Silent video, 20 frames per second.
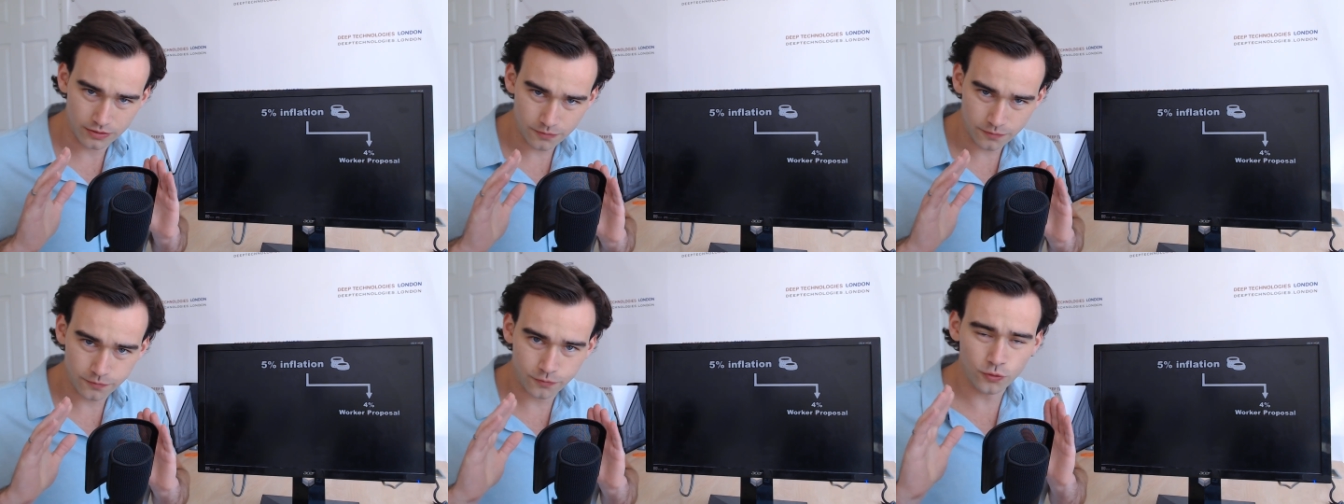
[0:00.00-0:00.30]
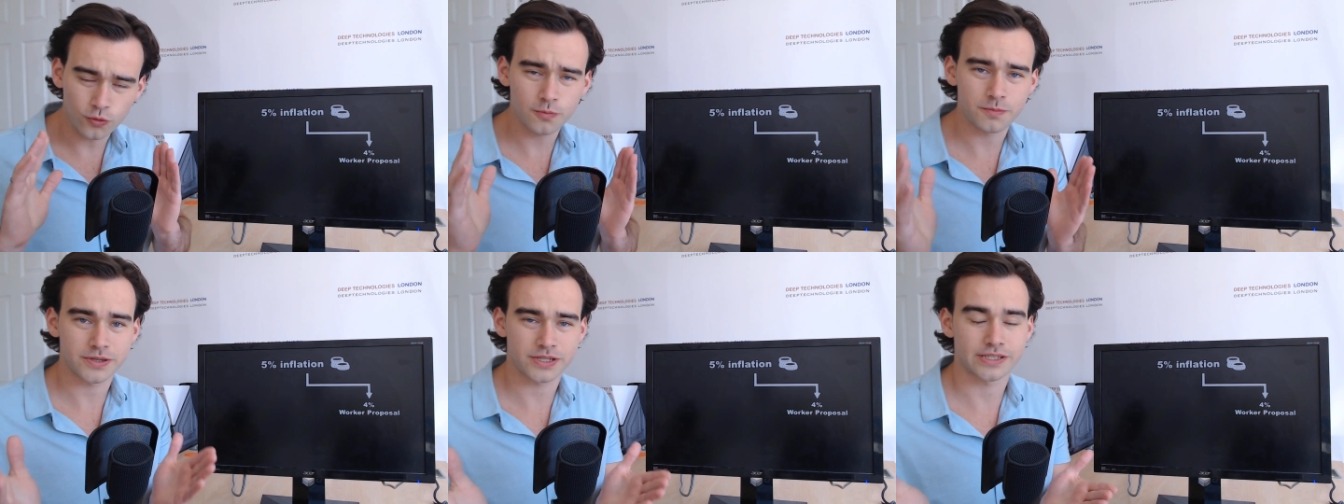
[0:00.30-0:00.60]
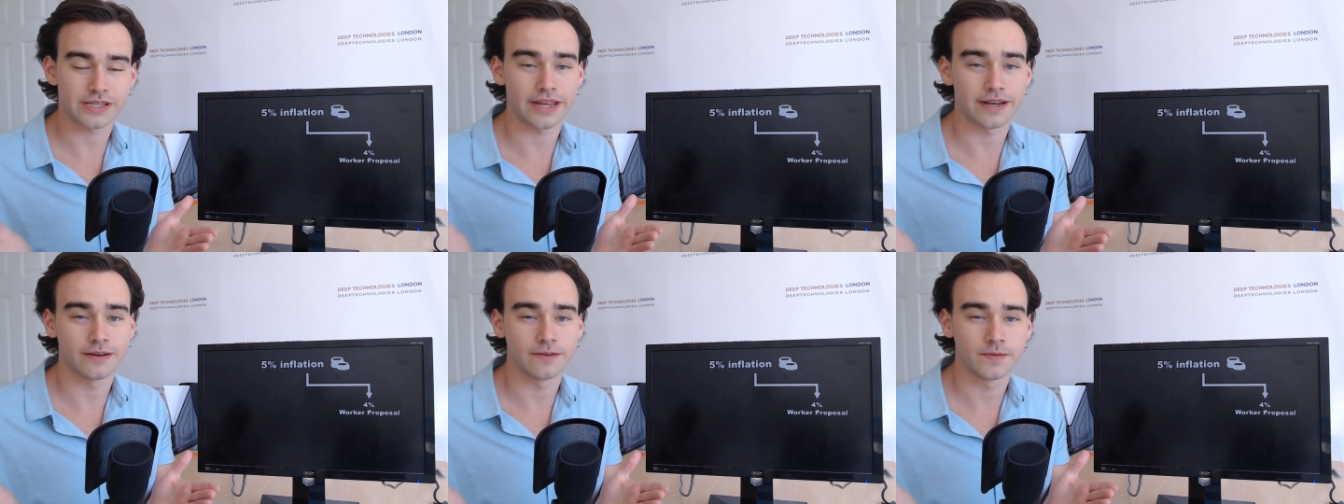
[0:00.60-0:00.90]

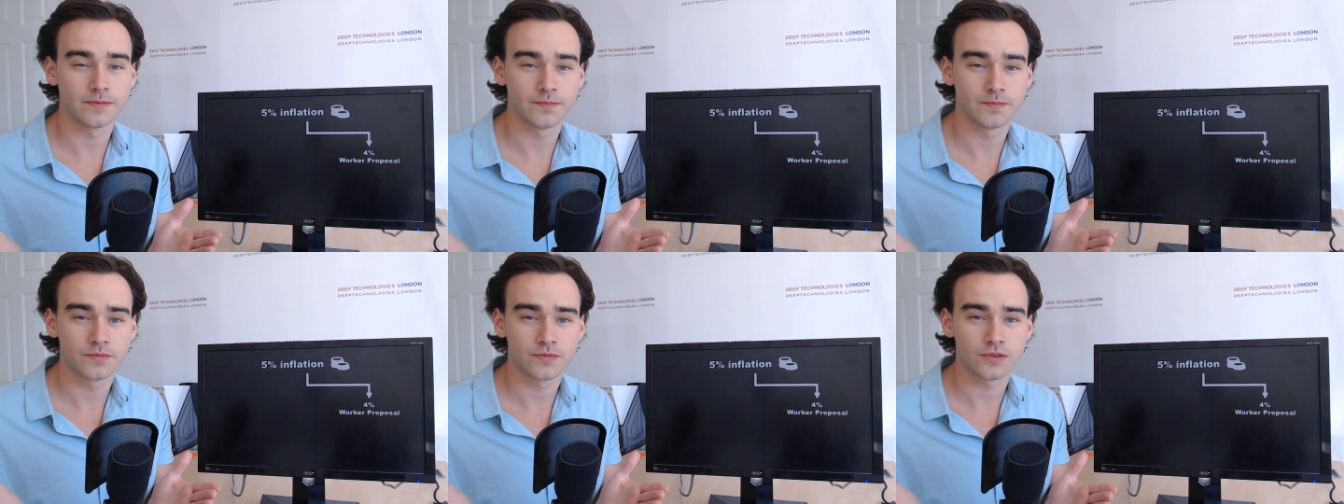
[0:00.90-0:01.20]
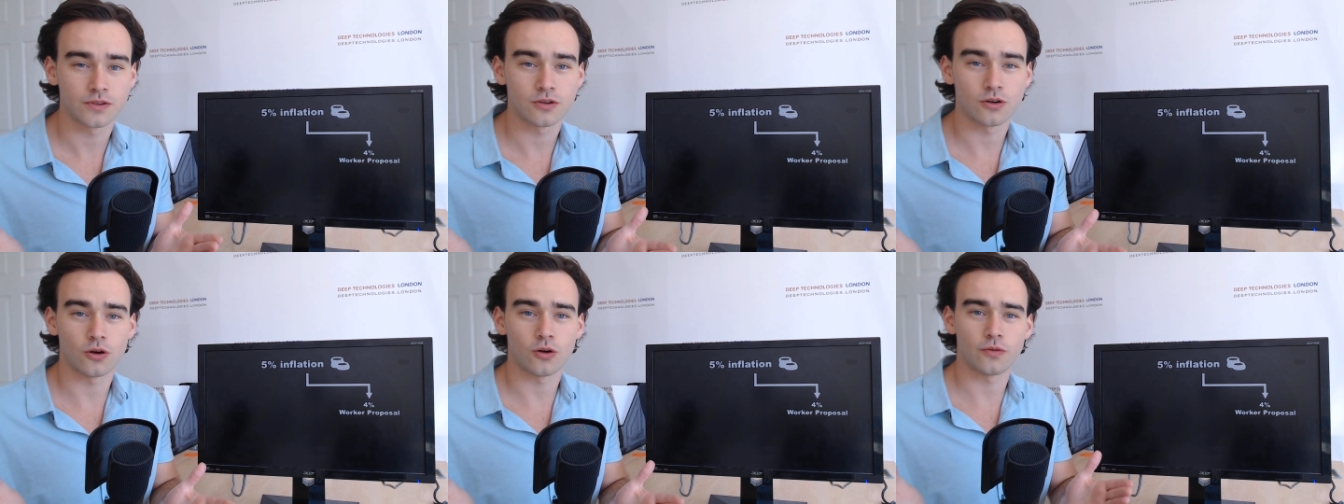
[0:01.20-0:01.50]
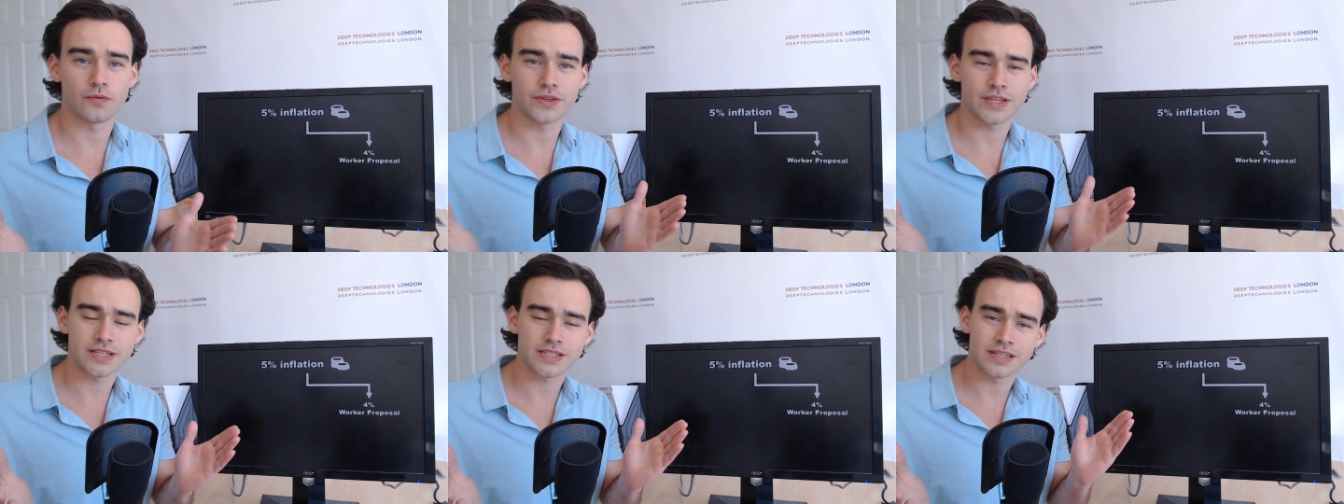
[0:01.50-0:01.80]
4%
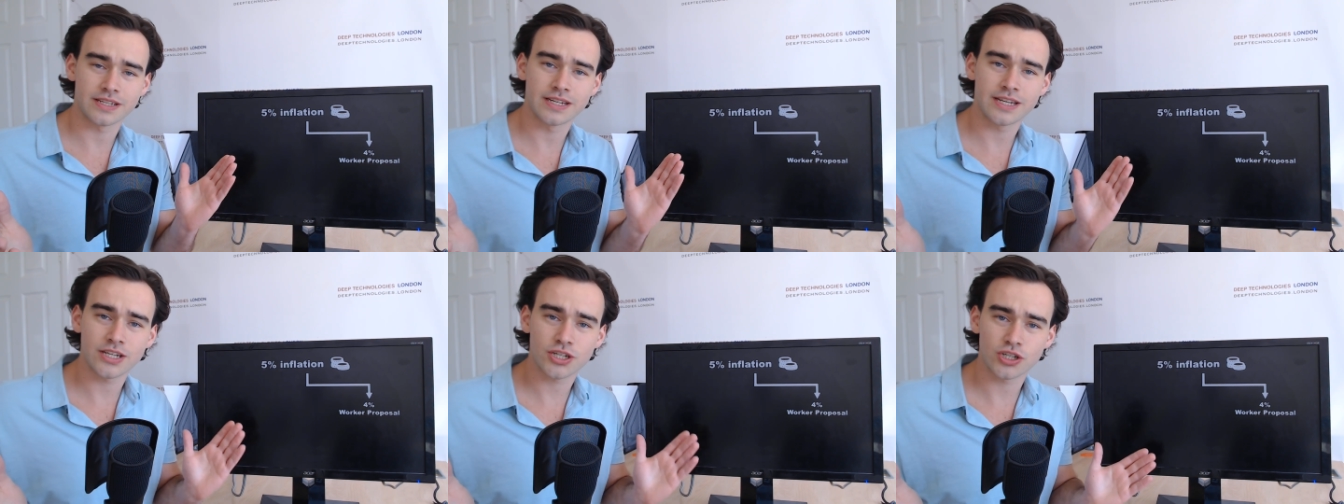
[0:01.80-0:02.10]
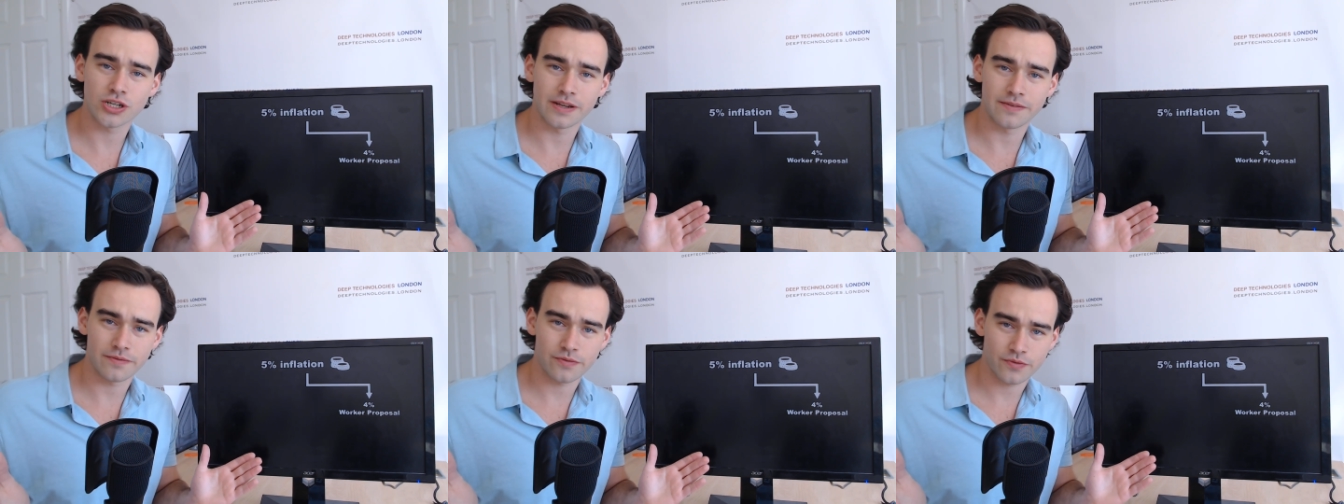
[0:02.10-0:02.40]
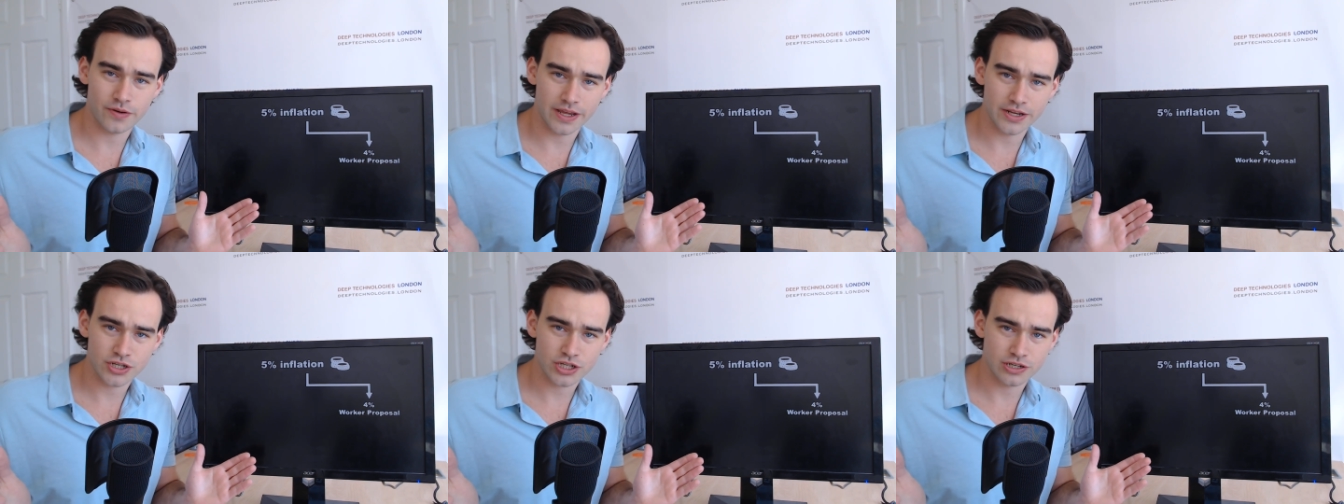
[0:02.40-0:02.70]
of this initial
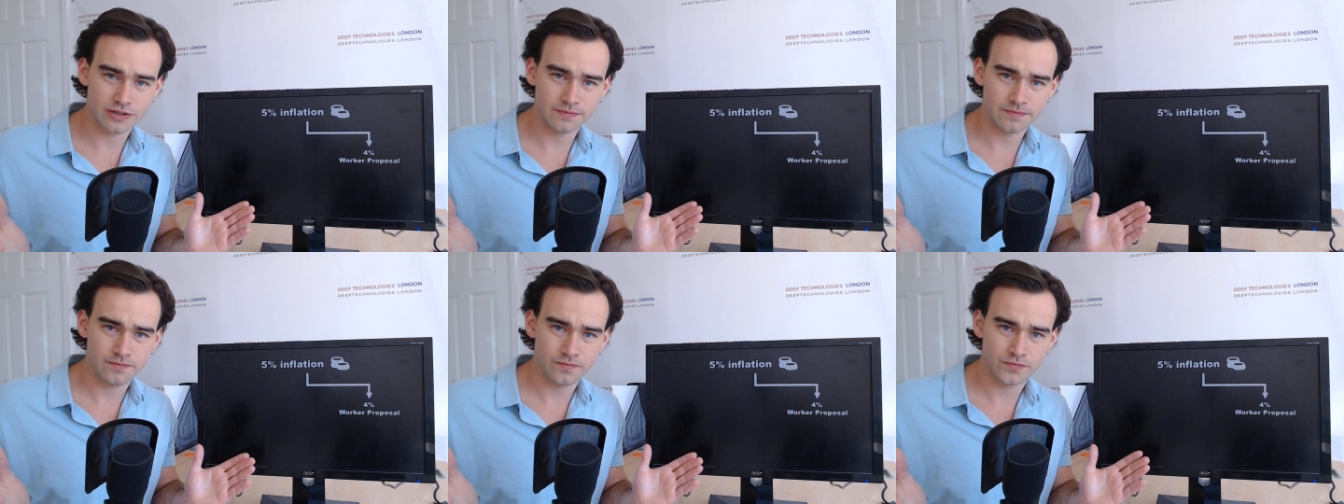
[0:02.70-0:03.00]
inflation,